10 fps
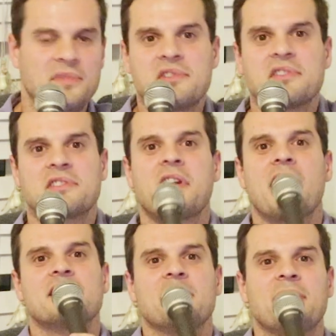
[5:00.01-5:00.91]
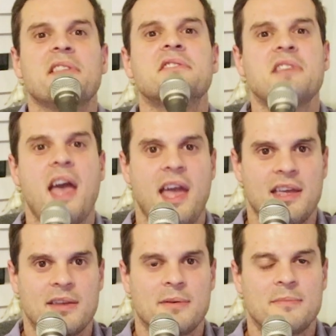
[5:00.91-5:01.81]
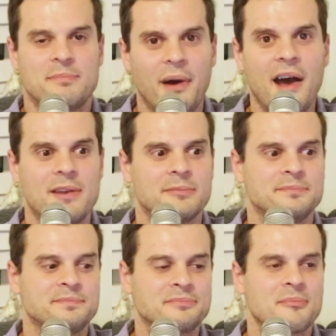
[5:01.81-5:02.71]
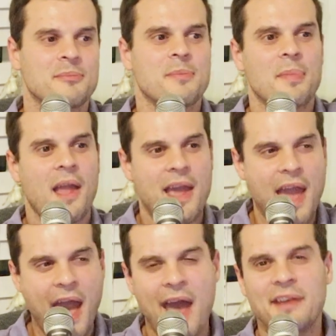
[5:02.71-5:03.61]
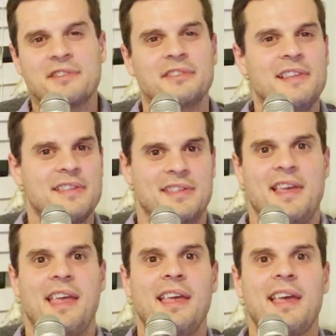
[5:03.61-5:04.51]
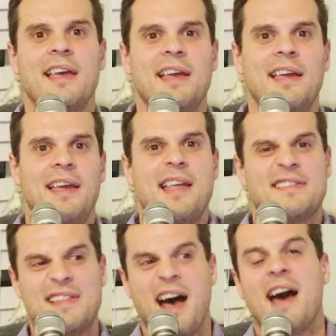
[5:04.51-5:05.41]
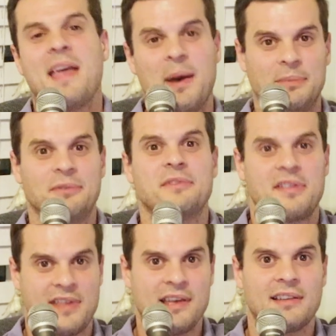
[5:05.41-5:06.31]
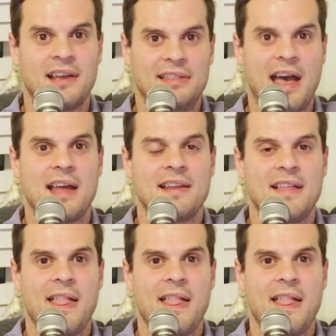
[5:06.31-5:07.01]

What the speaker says: just kind of something to say. But I actually think it's not helpful to think like that.